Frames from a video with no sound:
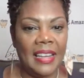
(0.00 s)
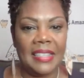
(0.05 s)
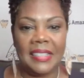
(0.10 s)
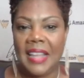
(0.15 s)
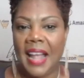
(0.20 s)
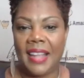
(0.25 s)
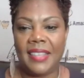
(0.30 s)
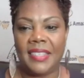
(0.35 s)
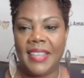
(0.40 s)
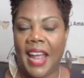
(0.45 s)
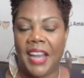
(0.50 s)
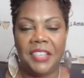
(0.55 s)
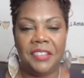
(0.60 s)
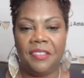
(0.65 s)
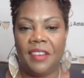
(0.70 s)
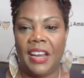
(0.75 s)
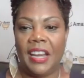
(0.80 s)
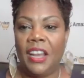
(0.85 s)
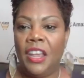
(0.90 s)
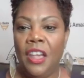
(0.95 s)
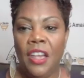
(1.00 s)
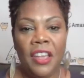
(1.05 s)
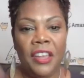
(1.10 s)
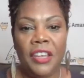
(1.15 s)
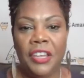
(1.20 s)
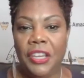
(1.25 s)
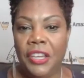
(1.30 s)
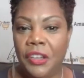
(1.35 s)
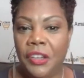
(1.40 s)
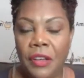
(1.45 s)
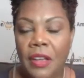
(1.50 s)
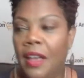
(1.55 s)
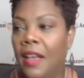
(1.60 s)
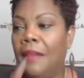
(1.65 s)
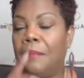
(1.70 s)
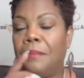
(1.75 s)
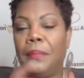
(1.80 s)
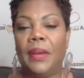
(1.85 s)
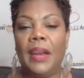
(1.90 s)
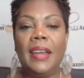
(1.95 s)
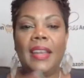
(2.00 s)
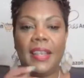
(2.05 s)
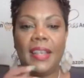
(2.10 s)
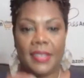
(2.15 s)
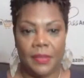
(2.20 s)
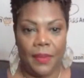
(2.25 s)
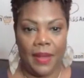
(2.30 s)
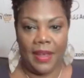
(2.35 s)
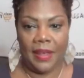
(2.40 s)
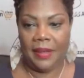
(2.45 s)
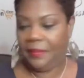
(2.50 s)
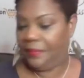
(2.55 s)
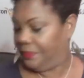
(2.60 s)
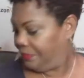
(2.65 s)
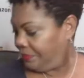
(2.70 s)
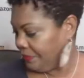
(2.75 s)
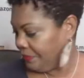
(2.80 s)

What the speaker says: It's not saturated. You put it this way.